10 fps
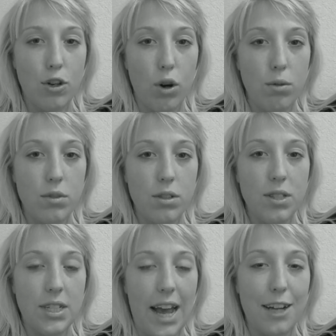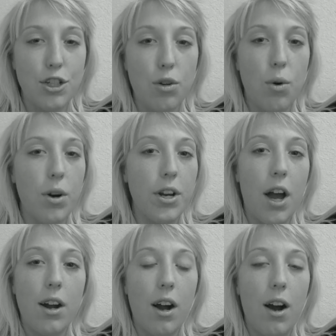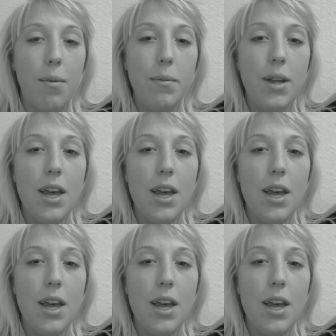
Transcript: crohns-core.com,